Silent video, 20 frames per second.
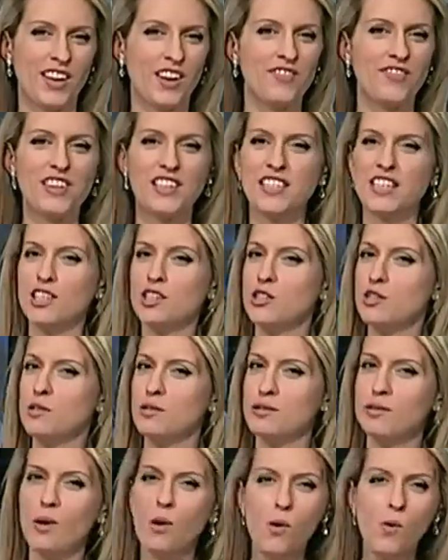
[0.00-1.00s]
A visit
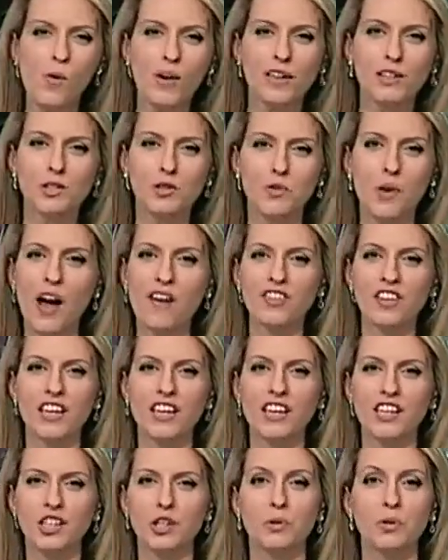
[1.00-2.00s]
so
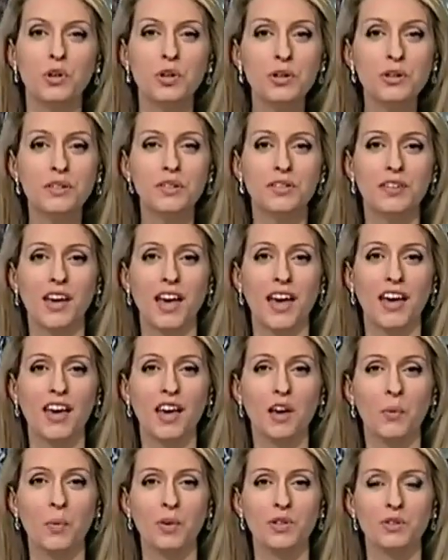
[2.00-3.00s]
extravagant you could
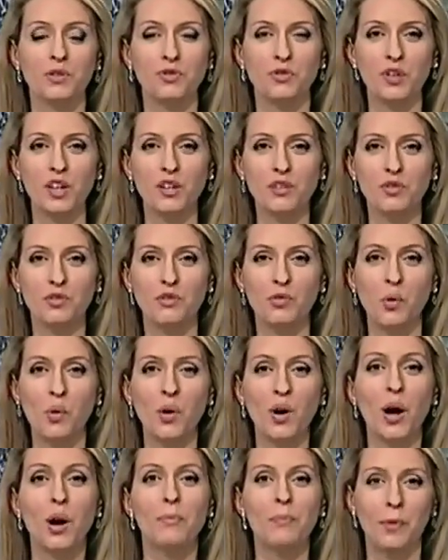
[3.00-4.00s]
say it was fit
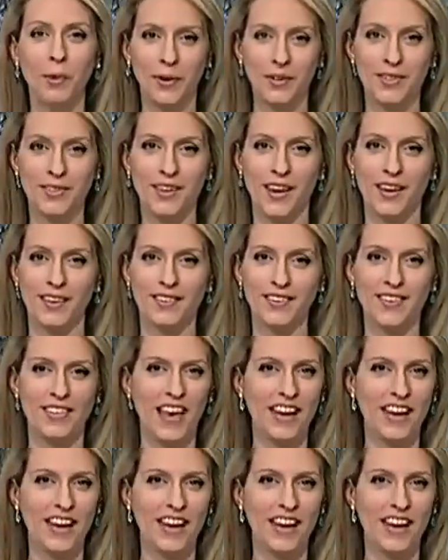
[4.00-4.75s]
for a princess.